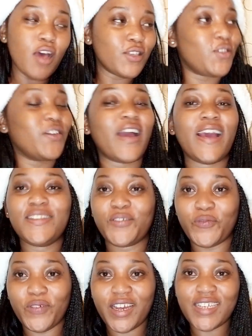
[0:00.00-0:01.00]
So, guys,
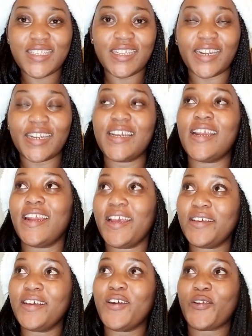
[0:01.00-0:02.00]
Rebecca
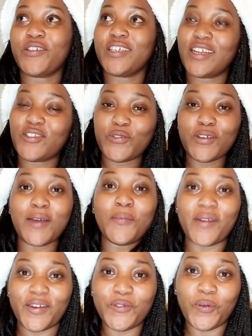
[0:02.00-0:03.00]
Serene, Rogena's gonna
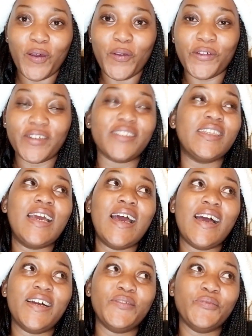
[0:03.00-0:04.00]
come right to our own.
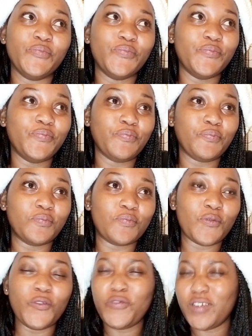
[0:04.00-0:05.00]

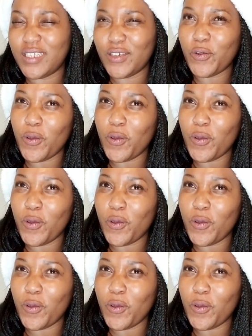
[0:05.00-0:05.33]
Ofini